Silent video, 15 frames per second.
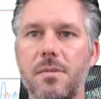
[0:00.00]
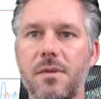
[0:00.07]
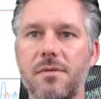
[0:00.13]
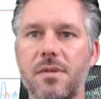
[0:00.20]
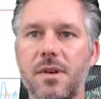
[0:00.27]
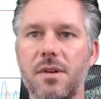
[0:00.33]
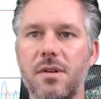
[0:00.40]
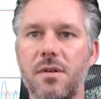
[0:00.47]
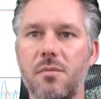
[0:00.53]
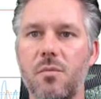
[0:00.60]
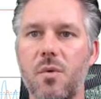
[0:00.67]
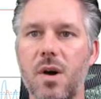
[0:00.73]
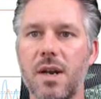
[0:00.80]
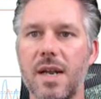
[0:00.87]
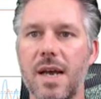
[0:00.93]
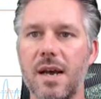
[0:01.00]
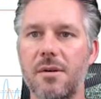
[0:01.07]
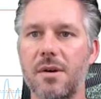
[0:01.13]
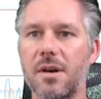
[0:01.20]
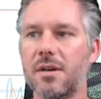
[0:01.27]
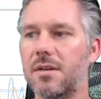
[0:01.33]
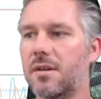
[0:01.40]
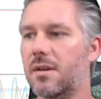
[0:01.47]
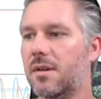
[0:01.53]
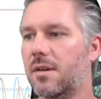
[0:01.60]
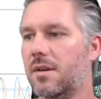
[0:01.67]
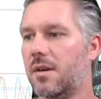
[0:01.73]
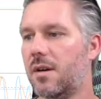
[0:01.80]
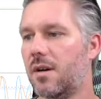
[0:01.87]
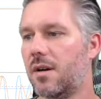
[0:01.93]
But if we look on 1 hour,
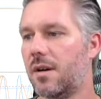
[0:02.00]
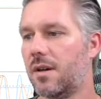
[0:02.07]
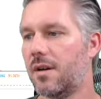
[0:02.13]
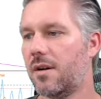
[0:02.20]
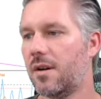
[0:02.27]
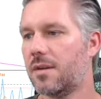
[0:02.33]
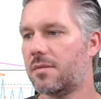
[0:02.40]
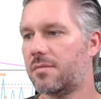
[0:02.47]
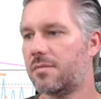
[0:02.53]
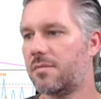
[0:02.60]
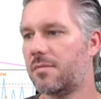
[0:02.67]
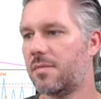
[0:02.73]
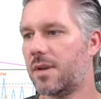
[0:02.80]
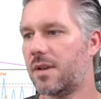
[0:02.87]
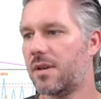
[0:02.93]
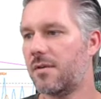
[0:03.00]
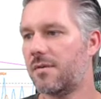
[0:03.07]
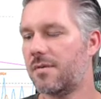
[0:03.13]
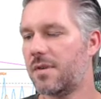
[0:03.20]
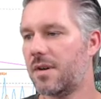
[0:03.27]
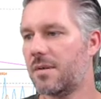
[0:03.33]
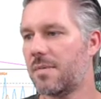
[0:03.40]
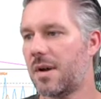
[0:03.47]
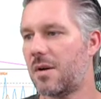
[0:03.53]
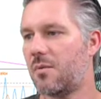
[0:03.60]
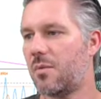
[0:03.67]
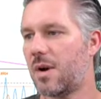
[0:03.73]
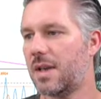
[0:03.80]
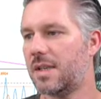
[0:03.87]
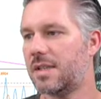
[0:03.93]
I'd be confident about
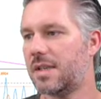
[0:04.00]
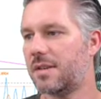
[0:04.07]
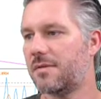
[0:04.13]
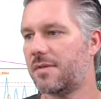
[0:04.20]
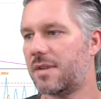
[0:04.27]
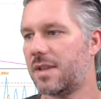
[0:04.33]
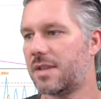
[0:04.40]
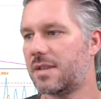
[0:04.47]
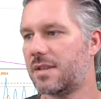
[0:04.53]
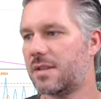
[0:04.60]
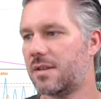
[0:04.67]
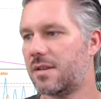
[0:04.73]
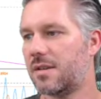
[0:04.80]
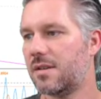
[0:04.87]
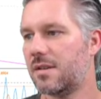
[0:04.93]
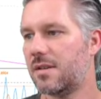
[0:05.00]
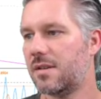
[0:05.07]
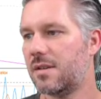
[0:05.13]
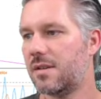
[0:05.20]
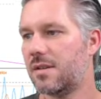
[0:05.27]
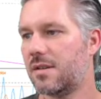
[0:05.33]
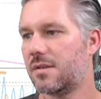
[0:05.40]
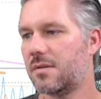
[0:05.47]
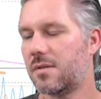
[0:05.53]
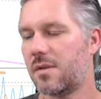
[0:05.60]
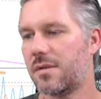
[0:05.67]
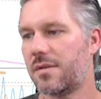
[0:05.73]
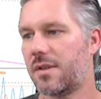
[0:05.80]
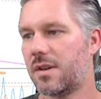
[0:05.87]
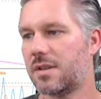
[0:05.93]
waiting for this to, we've
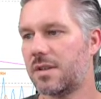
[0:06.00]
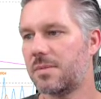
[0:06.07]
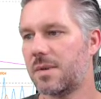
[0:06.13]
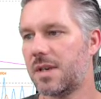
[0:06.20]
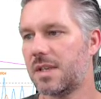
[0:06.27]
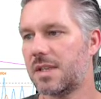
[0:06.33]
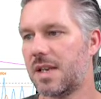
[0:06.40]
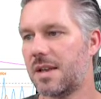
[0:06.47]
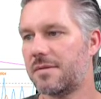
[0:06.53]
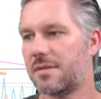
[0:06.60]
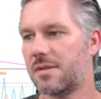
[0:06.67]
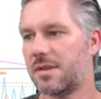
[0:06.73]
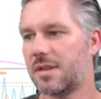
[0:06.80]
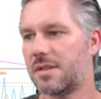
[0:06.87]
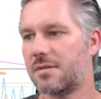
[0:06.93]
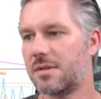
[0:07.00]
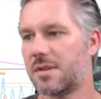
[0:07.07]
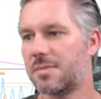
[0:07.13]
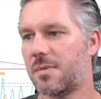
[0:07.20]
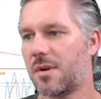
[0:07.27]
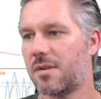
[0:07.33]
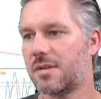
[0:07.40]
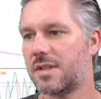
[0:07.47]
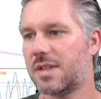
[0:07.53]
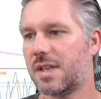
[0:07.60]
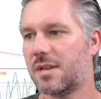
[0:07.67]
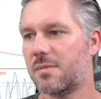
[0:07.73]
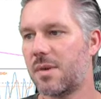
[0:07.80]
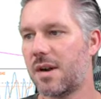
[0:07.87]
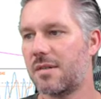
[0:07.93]
got 30 minutes left on this to expire and
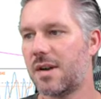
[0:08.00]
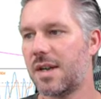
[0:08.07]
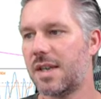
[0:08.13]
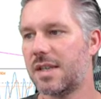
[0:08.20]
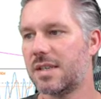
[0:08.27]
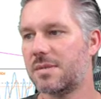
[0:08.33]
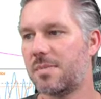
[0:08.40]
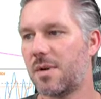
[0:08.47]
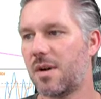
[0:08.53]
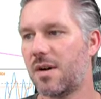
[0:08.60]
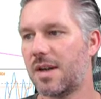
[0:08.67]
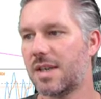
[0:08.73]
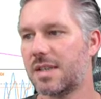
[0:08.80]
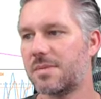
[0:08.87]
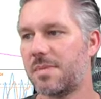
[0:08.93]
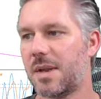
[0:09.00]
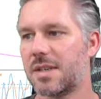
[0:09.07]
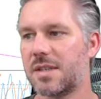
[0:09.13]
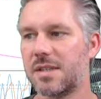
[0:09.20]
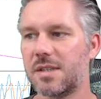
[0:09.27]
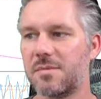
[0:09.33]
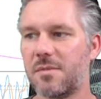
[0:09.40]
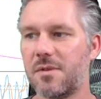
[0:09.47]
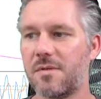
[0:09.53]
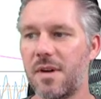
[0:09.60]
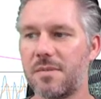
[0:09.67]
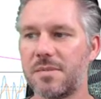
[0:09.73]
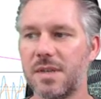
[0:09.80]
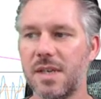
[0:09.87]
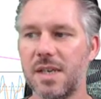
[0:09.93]
seeing where it is. But I expect it to move
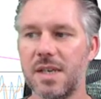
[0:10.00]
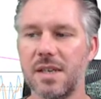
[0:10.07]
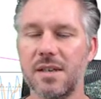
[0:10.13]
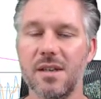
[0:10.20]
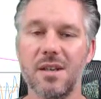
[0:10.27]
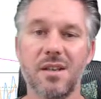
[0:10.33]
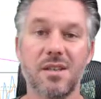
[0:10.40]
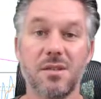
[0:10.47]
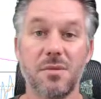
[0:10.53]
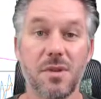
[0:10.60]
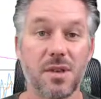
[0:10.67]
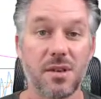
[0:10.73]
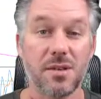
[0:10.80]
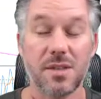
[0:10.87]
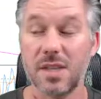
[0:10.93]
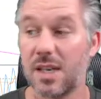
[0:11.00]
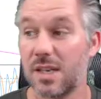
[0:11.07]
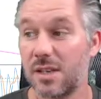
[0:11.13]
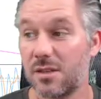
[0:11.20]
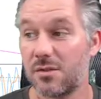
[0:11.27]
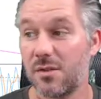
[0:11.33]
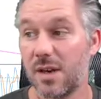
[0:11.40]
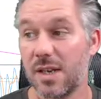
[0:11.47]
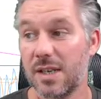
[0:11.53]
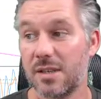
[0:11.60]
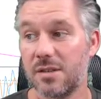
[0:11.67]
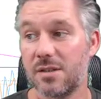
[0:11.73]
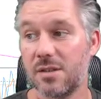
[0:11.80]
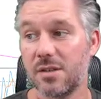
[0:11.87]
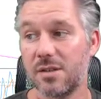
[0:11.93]
up to here. So we could take a trade
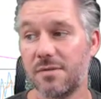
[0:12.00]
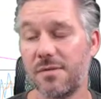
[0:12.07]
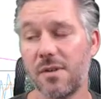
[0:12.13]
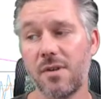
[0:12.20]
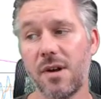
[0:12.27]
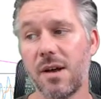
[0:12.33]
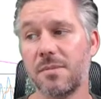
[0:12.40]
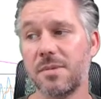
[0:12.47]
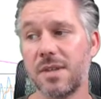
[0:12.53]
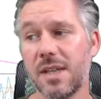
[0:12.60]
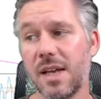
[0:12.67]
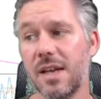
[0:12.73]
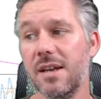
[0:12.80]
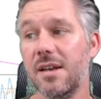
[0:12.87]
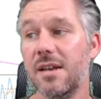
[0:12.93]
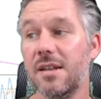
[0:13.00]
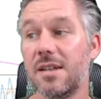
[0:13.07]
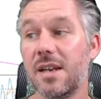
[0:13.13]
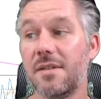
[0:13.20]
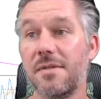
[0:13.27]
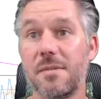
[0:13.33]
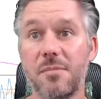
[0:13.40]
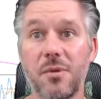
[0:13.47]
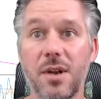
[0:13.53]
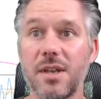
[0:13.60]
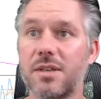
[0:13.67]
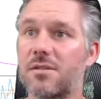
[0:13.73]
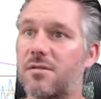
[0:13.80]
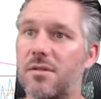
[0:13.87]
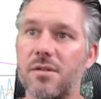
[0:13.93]
just to follow it up to there. Then if it
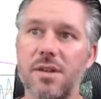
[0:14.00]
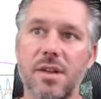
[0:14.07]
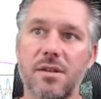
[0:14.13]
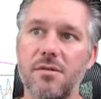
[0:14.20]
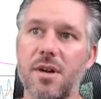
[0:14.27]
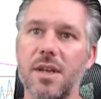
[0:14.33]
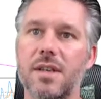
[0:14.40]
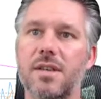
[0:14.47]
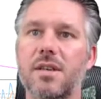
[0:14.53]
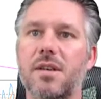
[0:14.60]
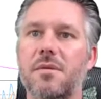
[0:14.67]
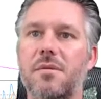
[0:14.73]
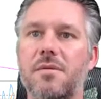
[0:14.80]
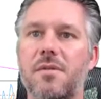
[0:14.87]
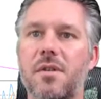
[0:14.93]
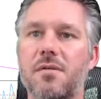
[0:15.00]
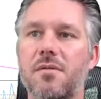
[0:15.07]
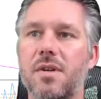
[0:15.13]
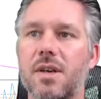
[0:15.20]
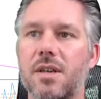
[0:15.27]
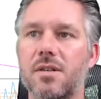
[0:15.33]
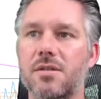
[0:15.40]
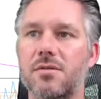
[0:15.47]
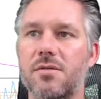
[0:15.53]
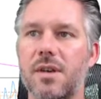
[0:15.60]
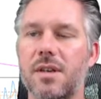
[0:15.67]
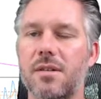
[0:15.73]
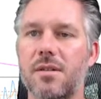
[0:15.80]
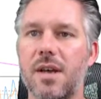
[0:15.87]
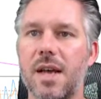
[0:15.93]
breaks through, then great. You know, we've got a really good
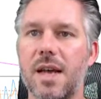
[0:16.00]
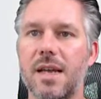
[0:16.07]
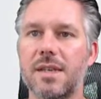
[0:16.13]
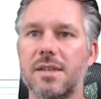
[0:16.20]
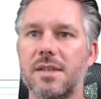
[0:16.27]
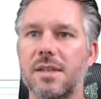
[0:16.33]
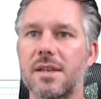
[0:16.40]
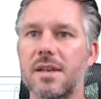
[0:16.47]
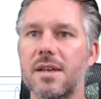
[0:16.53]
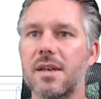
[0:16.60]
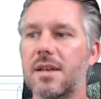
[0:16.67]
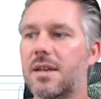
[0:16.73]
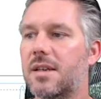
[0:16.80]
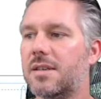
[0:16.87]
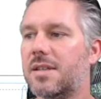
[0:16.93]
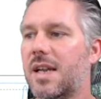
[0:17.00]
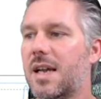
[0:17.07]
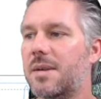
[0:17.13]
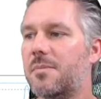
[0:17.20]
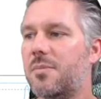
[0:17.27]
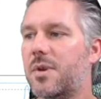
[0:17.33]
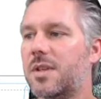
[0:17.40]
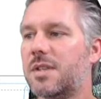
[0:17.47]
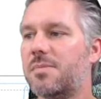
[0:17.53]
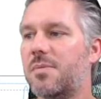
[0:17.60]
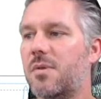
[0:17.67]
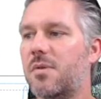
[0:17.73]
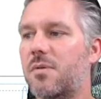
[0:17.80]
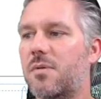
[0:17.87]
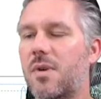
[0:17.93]
trade on our hands. Same
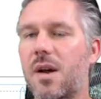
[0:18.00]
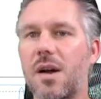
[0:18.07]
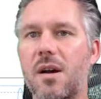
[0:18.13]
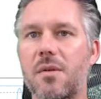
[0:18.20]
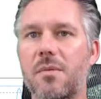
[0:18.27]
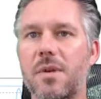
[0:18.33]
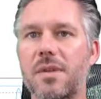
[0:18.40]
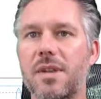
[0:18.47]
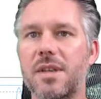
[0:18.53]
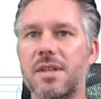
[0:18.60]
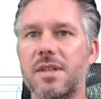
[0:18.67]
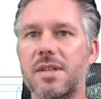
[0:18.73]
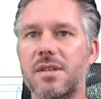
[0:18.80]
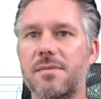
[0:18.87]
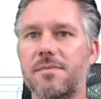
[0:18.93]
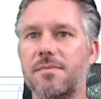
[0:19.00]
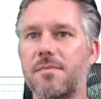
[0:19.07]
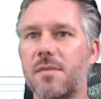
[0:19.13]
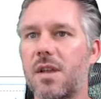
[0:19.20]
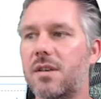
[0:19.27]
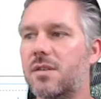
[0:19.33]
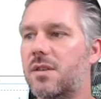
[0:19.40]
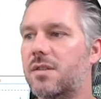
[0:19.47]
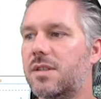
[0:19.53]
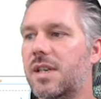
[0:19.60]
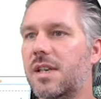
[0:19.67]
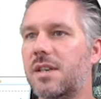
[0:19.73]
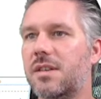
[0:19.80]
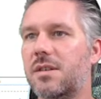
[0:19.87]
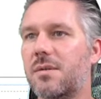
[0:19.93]
principle with this New
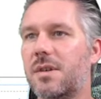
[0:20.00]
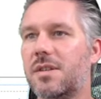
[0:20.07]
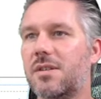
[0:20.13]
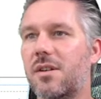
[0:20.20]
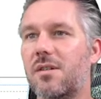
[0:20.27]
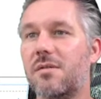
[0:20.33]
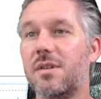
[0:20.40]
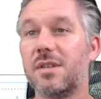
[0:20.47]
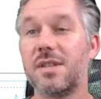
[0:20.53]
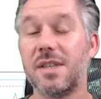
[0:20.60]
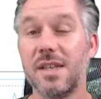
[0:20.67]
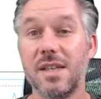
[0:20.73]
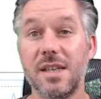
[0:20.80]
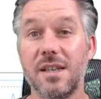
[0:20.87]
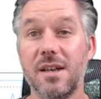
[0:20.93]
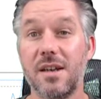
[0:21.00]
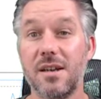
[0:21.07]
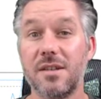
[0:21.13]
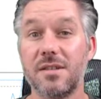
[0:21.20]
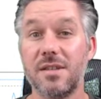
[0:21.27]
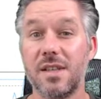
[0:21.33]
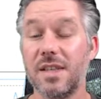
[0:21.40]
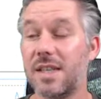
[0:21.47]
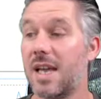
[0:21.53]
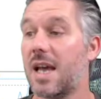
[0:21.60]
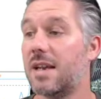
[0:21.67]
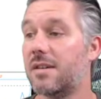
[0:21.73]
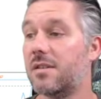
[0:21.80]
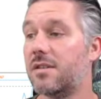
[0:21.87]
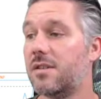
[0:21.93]
Zealand US dollar as the
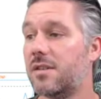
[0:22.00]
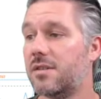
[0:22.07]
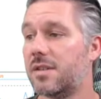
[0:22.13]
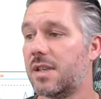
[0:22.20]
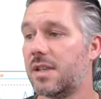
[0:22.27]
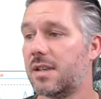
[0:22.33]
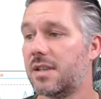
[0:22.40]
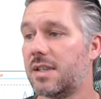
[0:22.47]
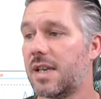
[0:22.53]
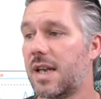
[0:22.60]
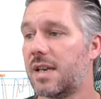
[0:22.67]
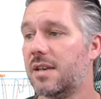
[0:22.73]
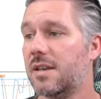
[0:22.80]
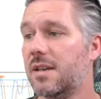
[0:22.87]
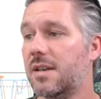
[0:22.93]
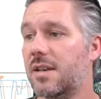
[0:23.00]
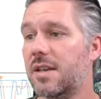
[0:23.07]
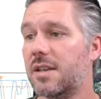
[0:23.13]
yen. The New Zealand yen,